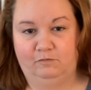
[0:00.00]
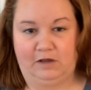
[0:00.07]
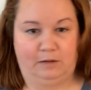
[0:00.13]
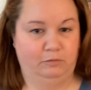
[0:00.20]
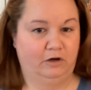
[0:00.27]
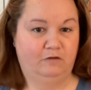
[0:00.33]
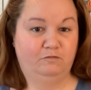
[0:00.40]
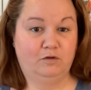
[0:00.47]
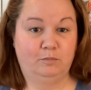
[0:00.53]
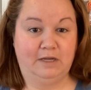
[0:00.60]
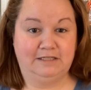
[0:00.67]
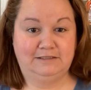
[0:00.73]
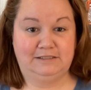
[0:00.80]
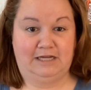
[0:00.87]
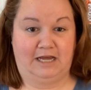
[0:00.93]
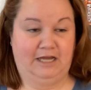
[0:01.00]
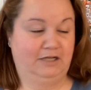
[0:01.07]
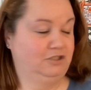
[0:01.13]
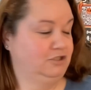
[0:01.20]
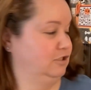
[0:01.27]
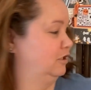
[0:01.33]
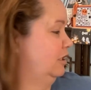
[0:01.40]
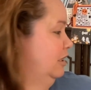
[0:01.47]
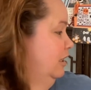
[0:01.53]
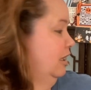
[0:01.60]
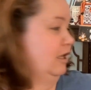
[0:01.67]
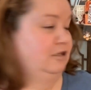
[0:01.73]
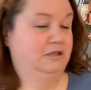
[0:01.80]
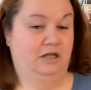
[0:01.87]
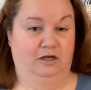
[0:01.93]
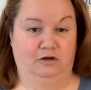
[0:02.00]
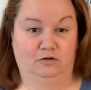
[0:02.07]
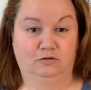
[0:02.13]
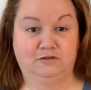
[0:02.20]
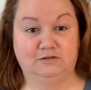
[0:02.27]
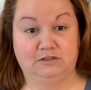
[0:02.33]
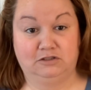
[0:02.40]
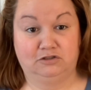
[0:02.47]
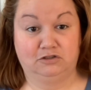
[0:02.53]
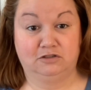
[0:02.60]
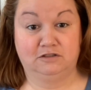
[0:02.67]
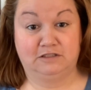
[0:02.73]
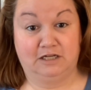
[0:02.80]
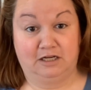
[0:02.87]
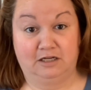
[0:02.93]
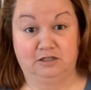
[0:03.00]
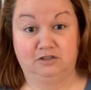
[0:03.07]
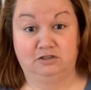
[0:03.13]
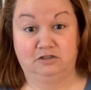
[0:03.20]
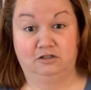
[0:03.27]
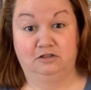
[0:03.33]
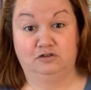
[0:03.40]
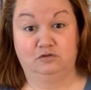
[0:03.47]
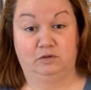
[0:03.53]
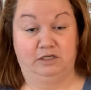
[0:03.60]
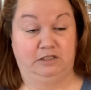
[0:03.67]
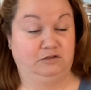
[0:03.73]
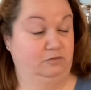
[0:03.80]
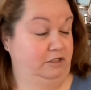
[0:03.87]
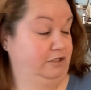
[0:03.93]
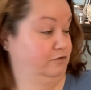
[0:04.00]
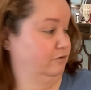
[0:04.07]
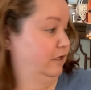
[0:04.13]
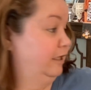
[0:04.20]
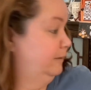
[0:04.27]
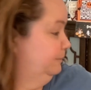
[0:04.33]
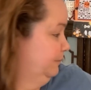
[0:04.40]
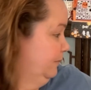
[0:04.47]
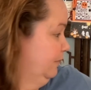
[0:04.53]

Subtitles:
fabric from my stash. Hello, Stitcher Stash 2023.